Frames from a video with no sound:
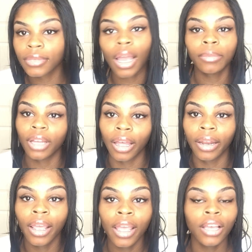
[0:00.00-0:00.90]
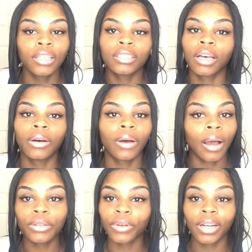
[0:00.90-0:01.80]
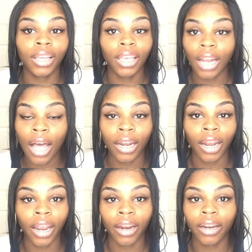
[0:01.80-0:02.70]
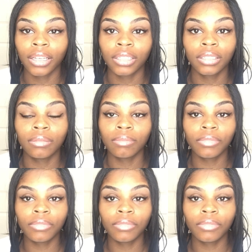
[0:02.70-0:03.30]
I'm done. So I was ready to get out of there and